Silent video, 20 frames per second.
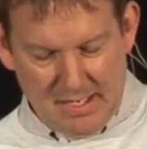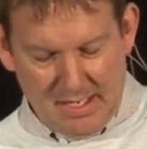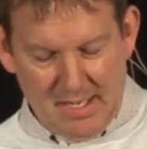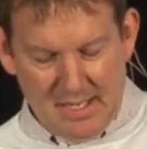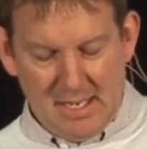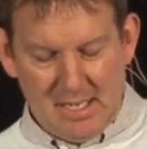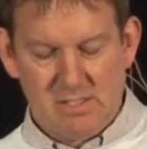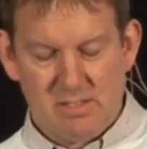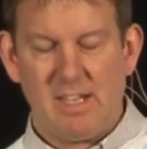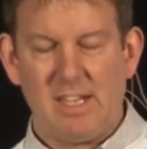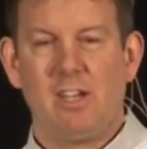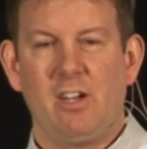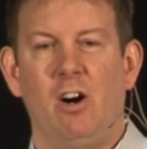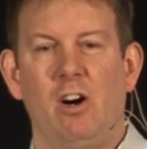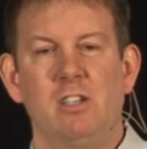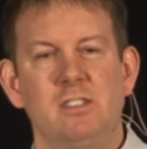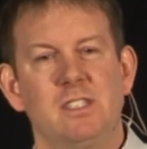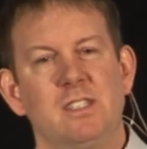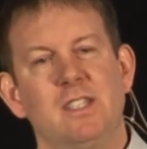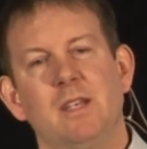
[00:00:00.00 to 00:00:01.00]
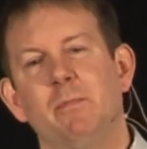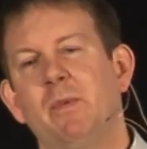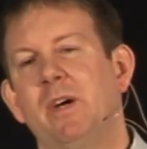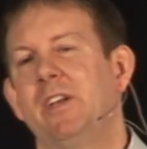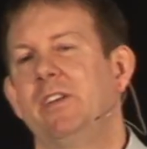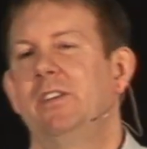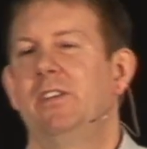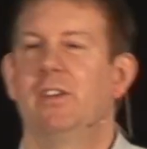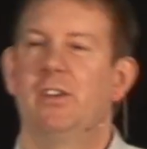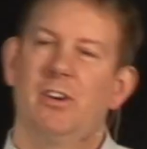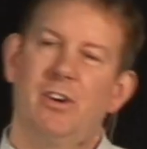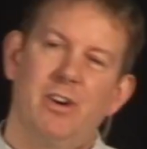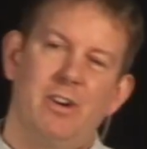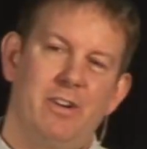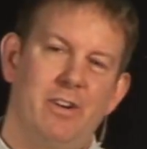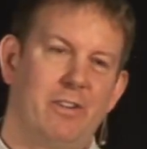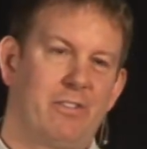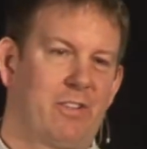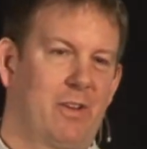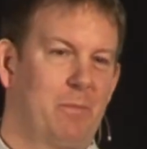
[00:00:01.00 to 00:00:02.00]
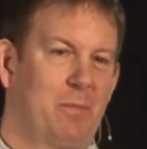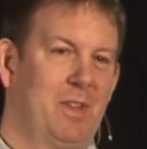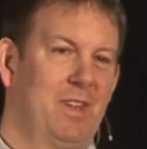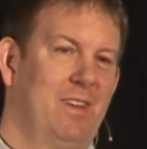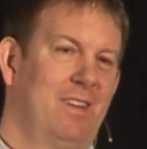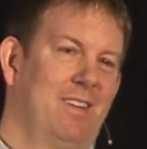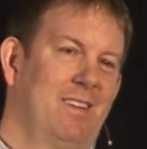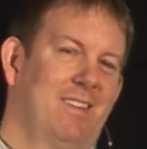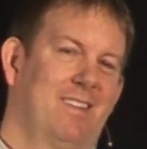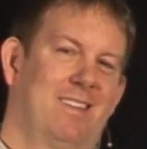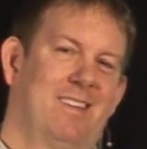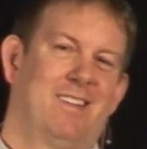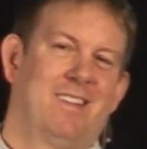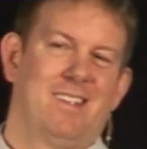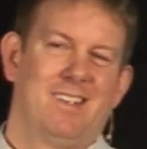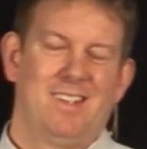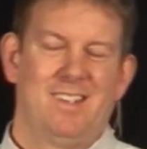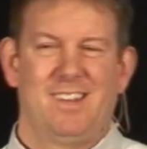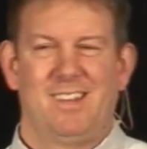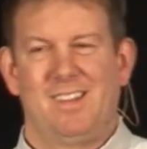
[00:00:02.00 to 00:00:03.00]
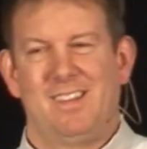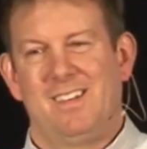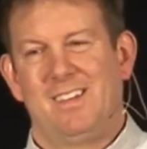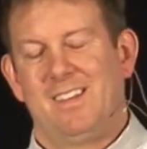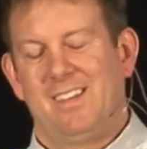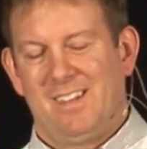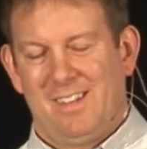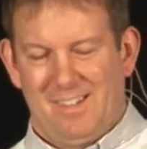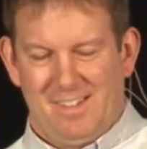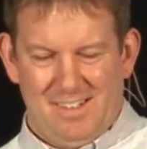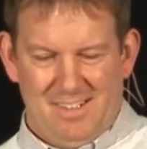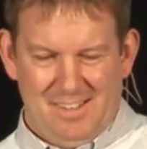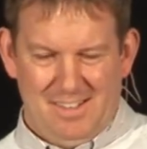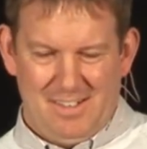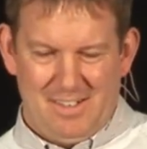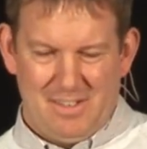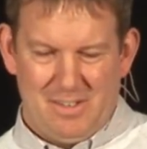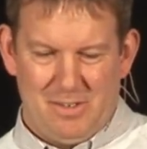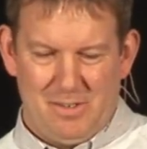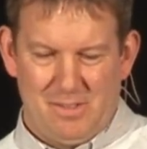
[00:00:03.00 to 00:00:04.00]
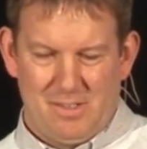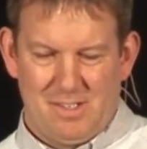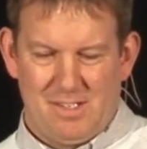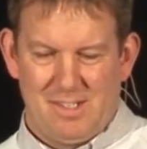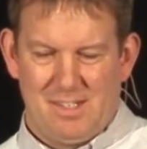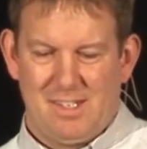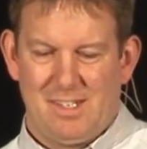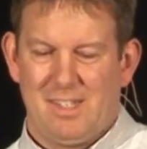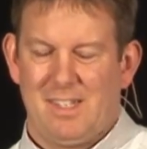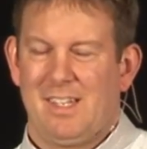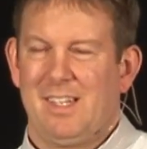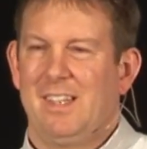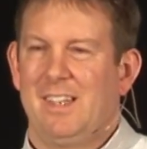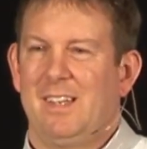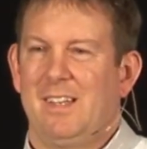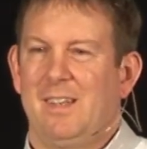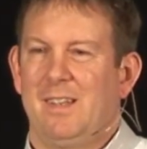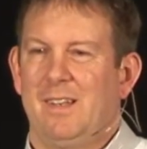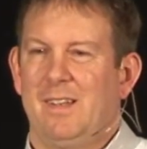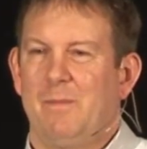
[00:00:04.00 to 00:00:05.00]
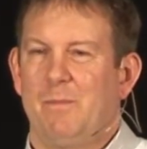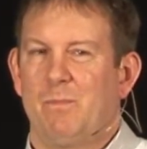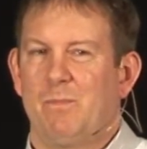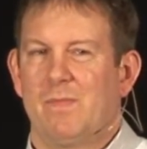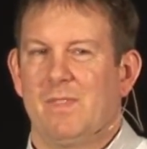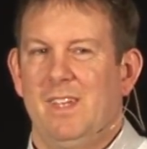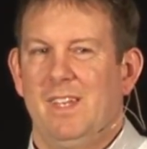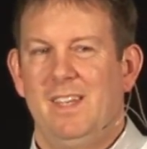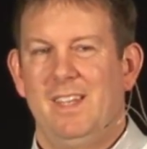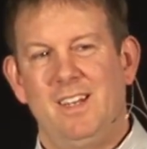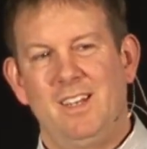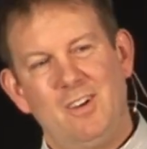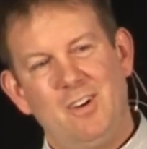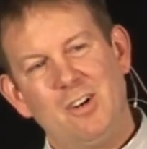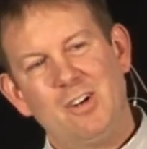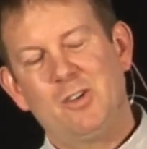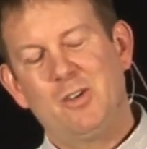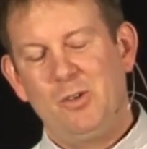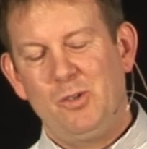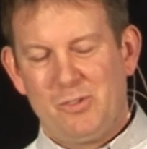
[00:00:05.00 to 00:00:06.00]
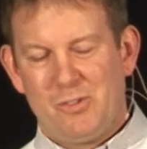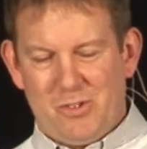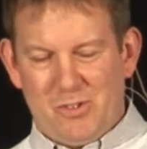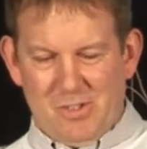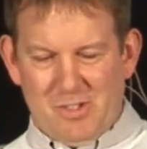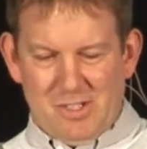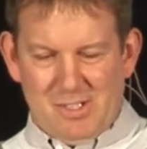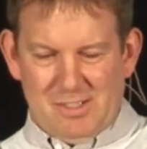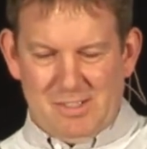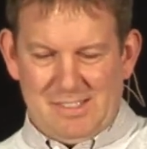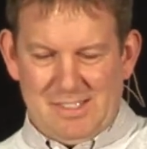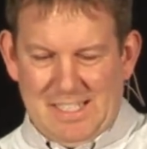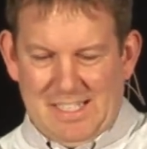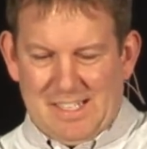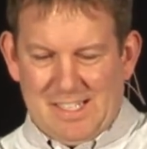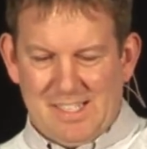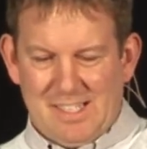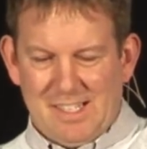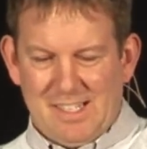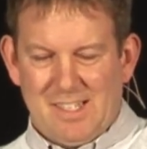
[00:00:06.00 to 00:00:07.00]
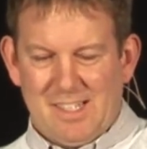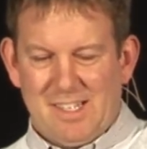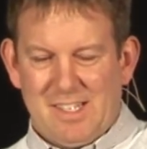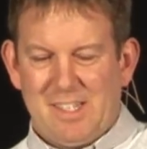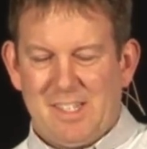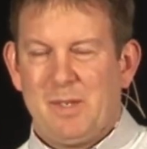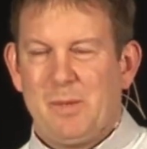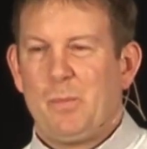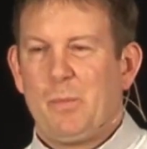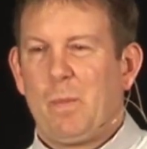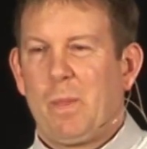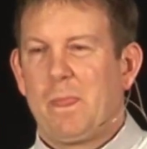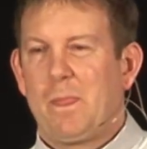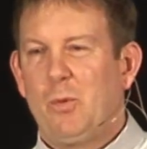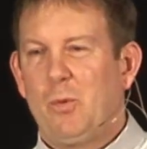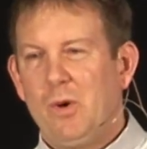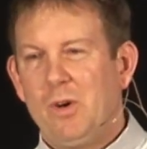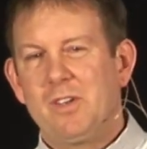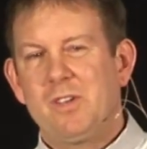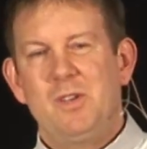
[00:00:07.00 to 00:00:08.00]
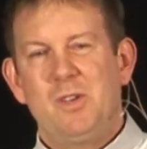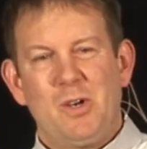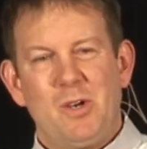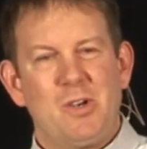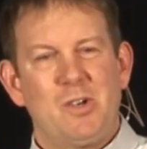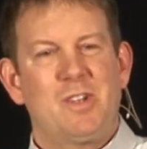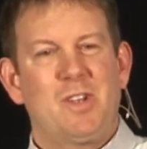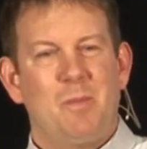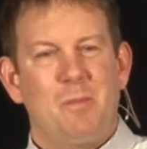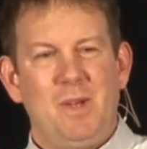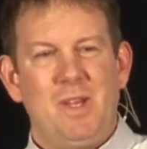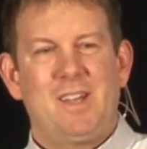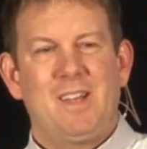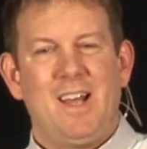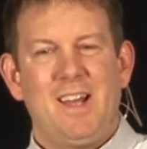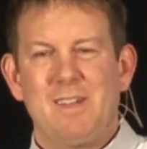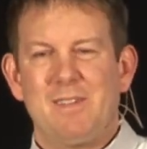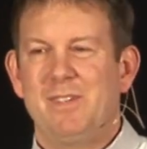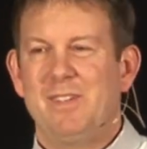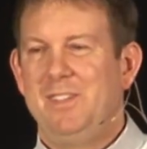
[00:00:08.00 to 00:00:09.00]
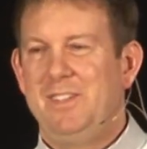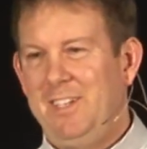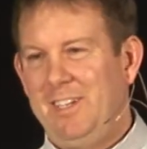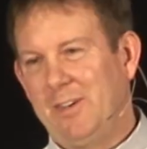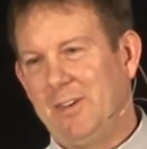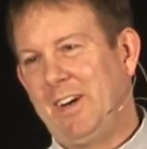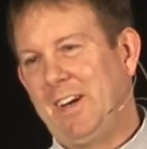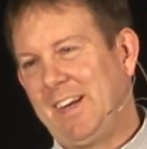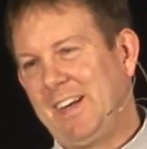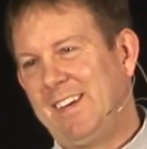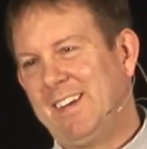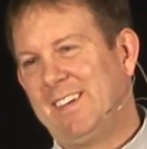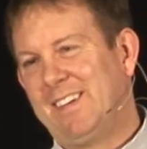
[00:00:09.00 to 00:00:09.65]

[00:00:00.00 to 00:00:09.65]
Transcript: It's like calling them a nerd or something, And in our culture, like, the word nerd can be kind of endearing,